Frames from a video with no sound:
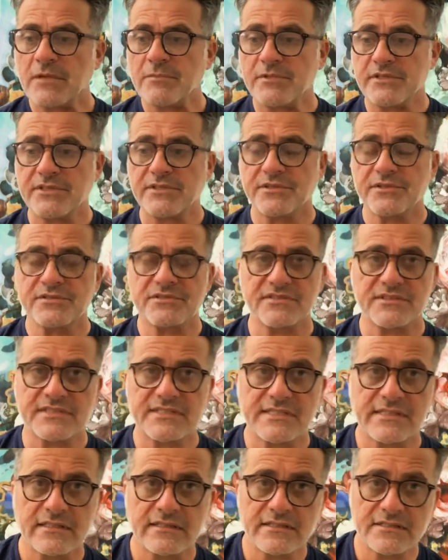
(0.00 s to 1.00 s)
materials
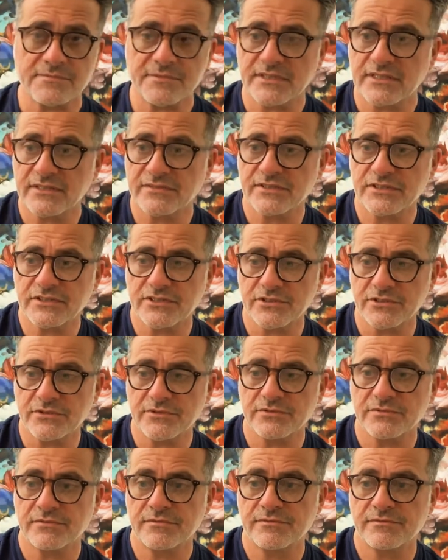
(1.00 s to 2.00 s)
list that has been given to you.
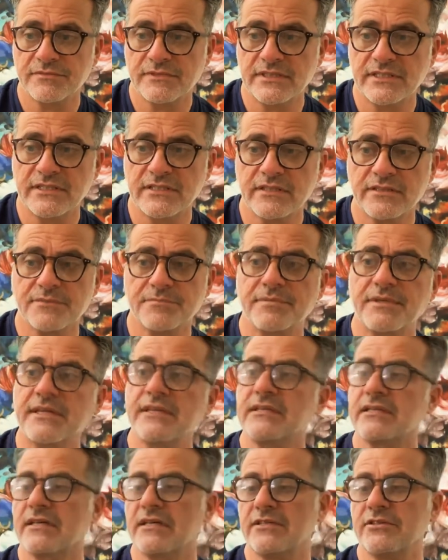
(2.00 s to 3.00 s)
The other
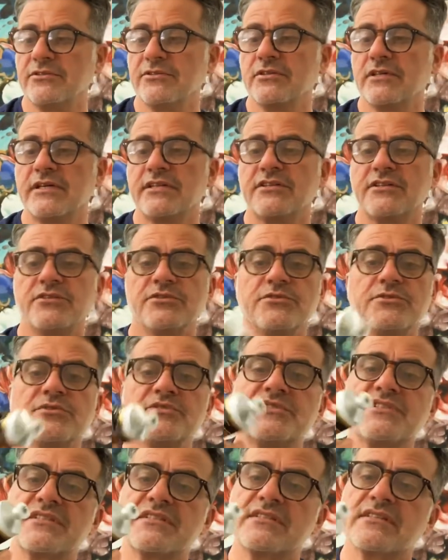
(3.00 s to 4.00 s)
paint that I do like to
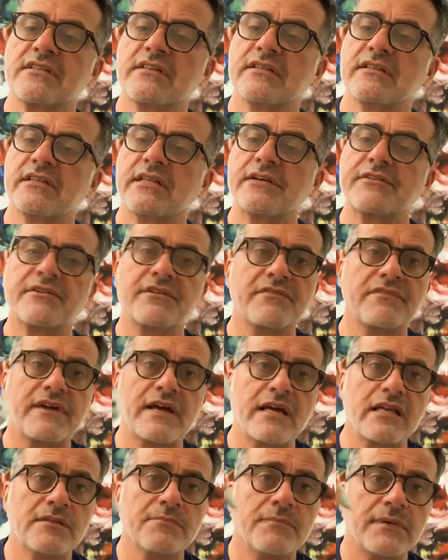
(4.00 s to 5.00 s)
use is a
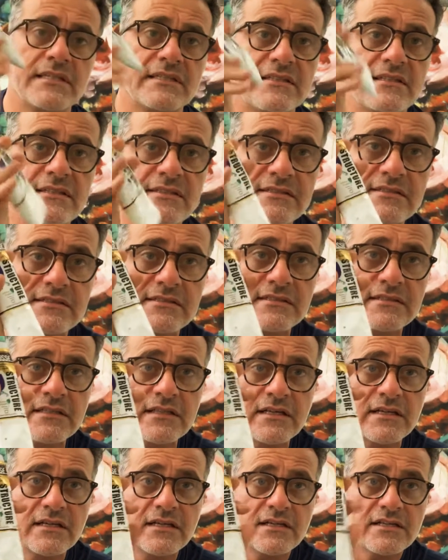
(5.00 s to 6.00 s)
Derivan Matisse
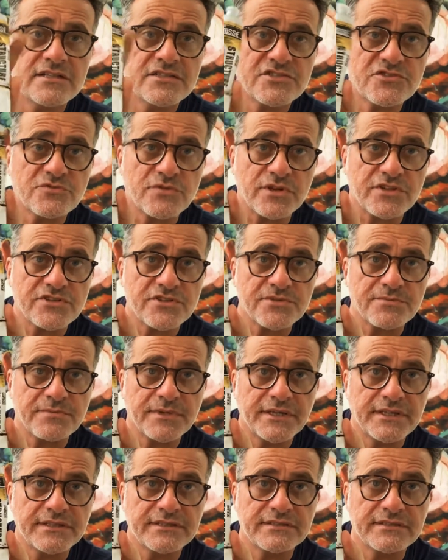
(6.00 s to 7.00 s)
structure
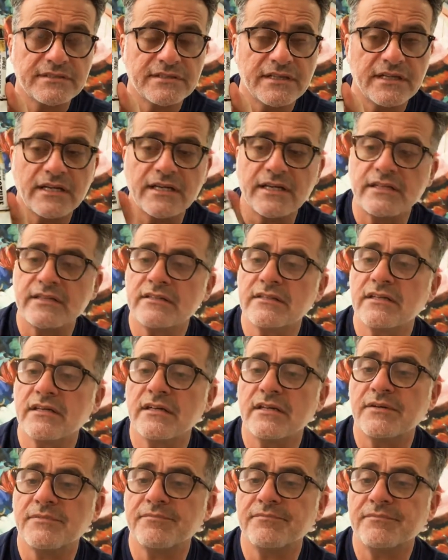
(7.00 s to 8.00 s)
paint and
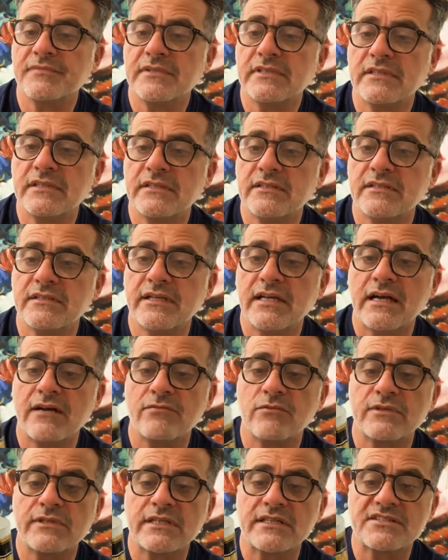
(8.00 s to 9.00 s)
um, they
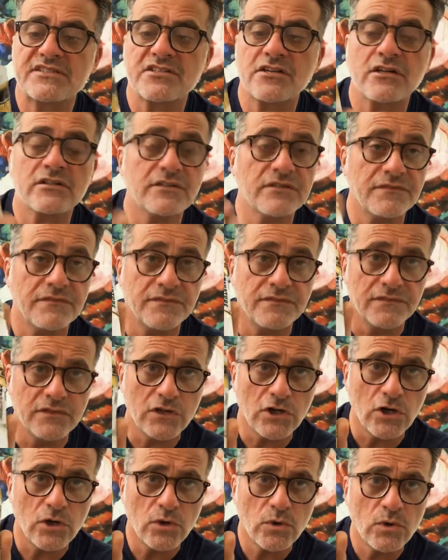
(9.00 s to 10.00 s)
have one that is called the
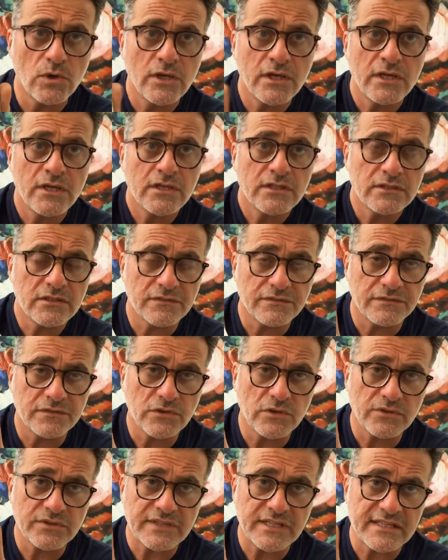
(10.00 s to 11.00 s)
Flow. The
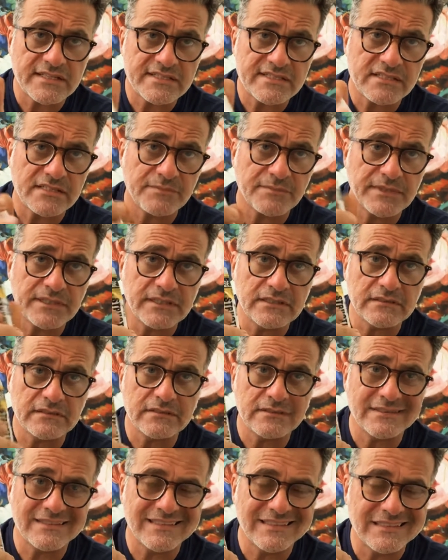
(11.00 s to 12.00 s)
Flow tends to be
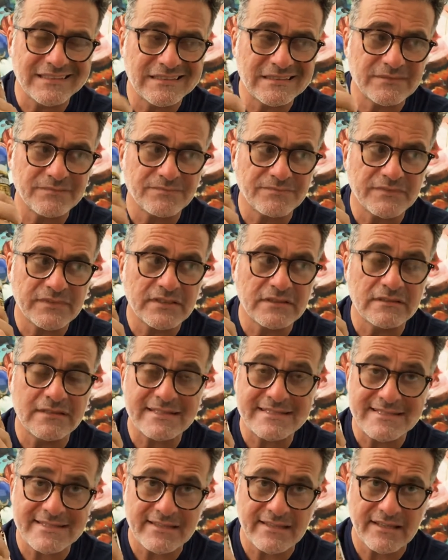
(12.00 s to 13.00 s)
um,
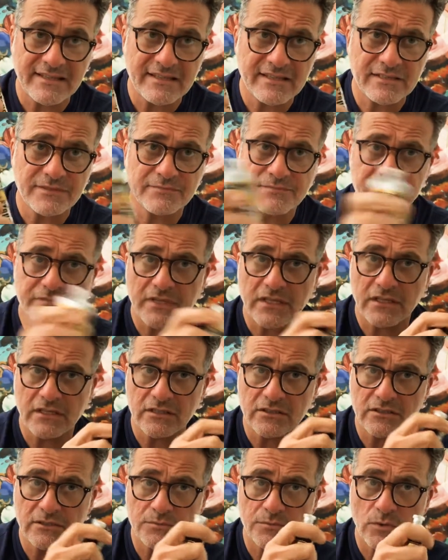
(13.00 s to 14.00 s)
less thick a
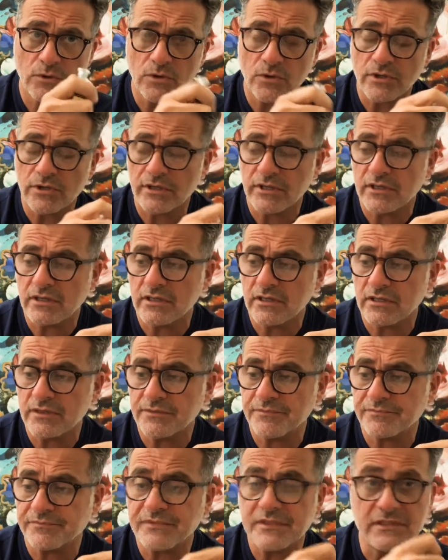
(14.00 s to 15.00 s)
little more
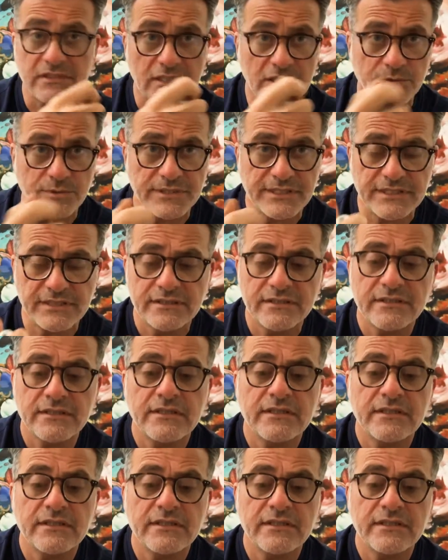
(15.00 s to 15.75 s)
um, liquidy.